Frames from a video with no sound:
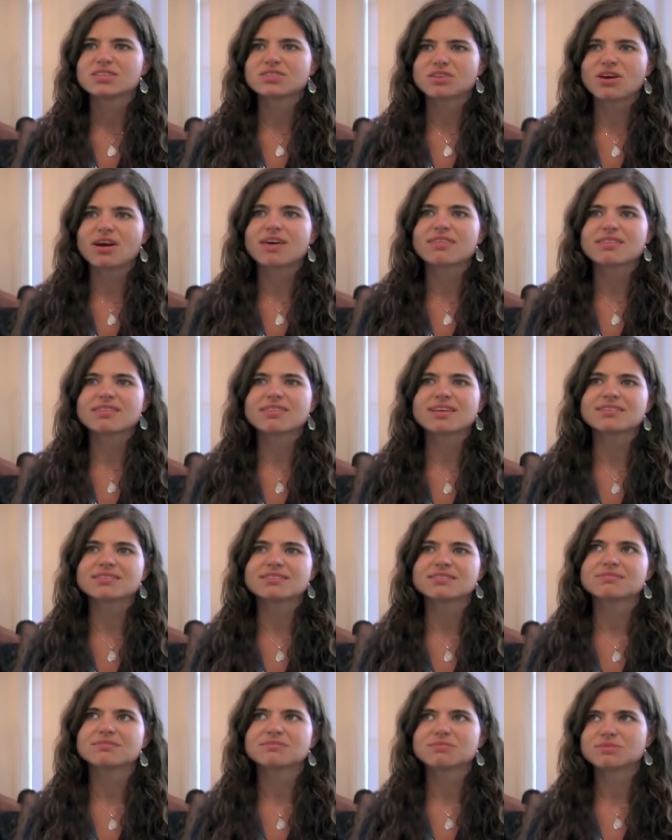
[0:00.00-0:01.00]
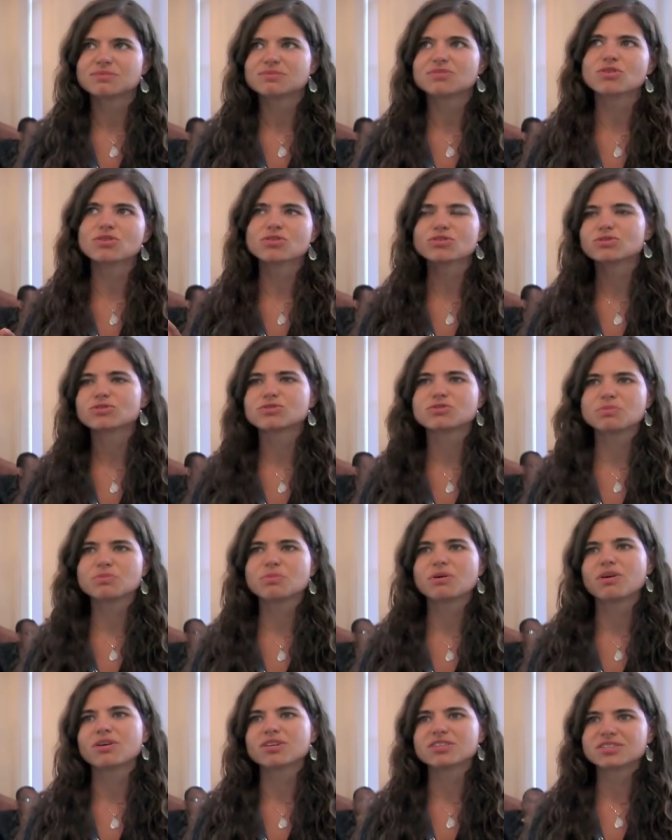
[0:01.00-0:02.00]
So I think that those two
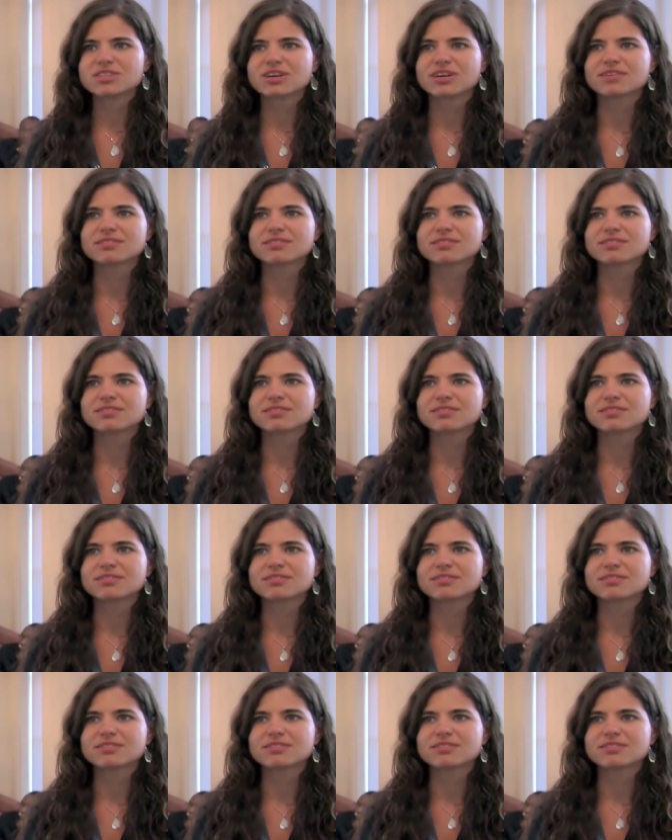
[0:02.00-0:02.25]
points